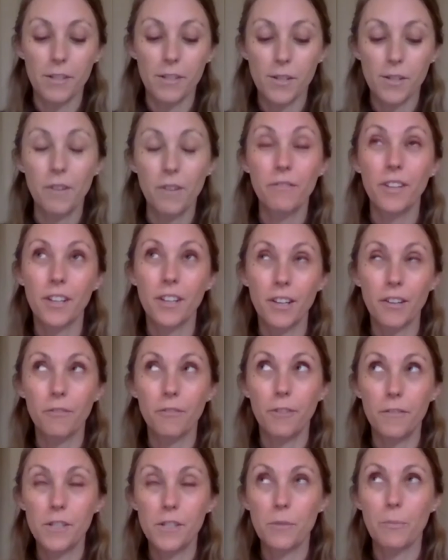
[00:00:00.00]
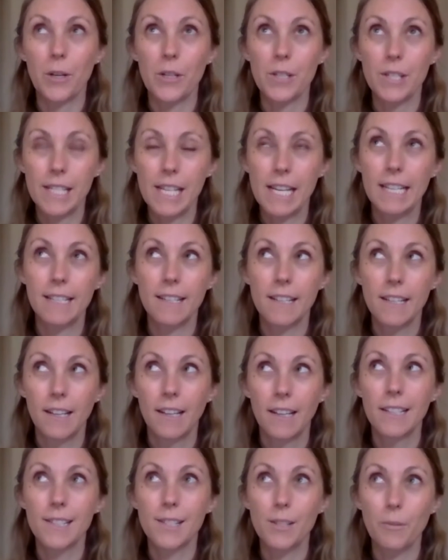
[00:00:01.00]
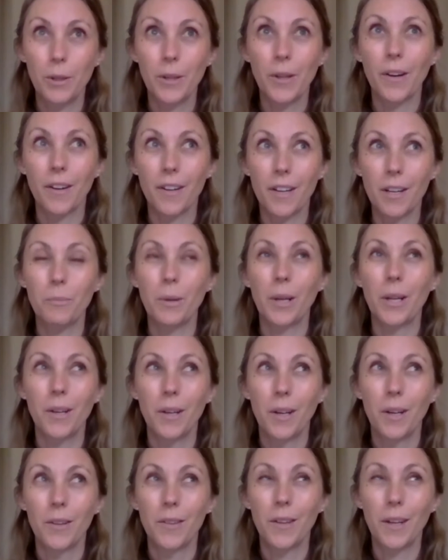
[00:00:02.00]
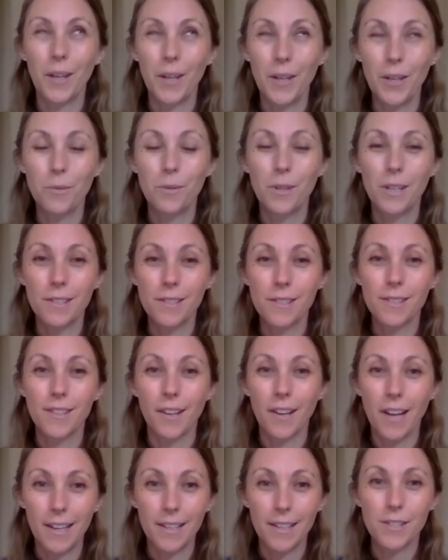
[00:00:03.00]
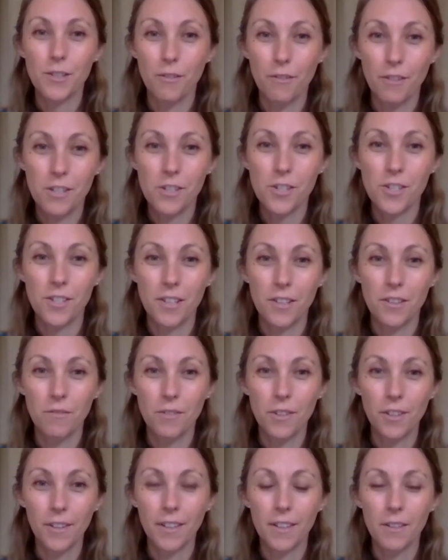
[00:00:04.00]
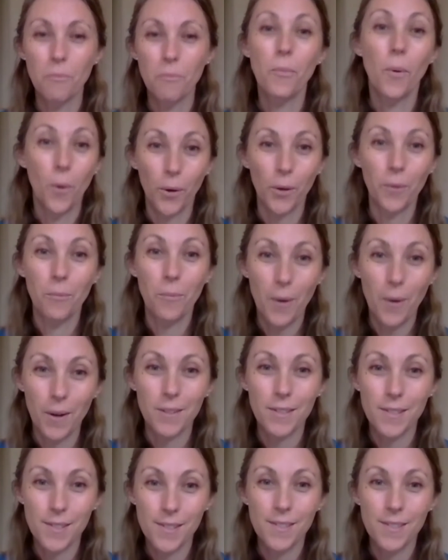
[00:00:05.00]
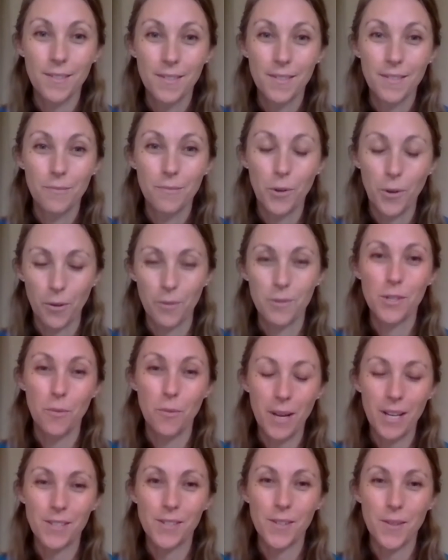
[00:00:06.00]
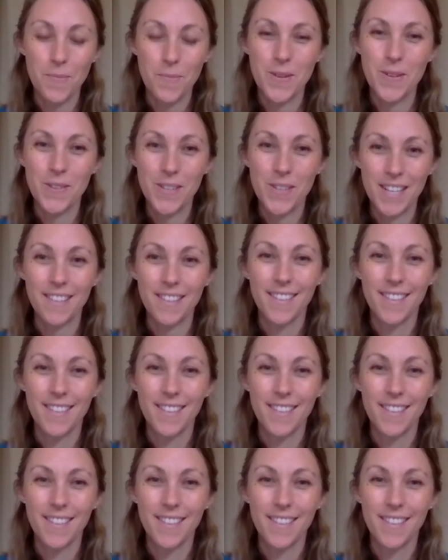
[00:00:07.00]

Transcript: So even at a 50% similarity, but the key was the conservation in the really important parts, important domains of the protein.